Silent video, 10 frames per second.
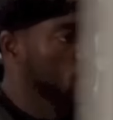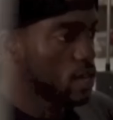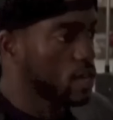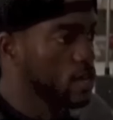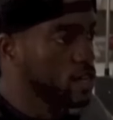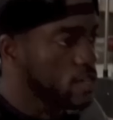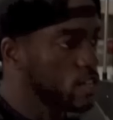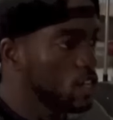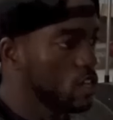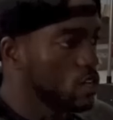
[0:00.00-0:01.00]
of just worked
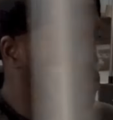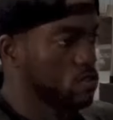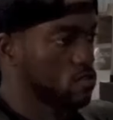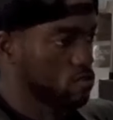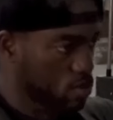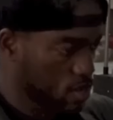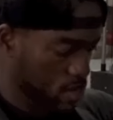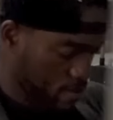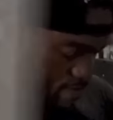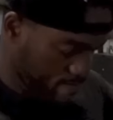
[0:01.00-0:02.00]
until failure,
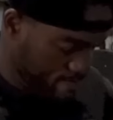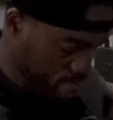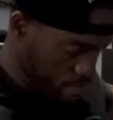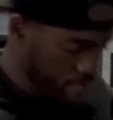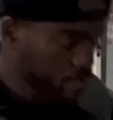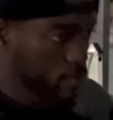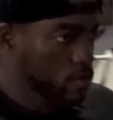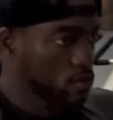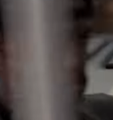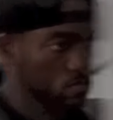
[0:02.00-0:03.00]
and that pretty
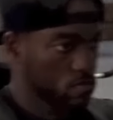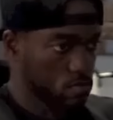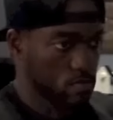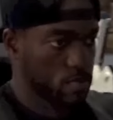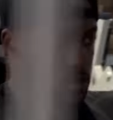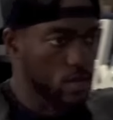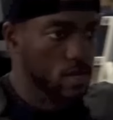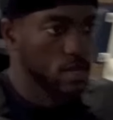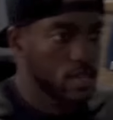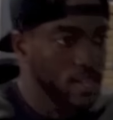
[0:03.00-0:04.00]
much did it for this
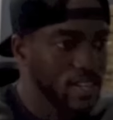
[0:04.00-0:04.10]
workout.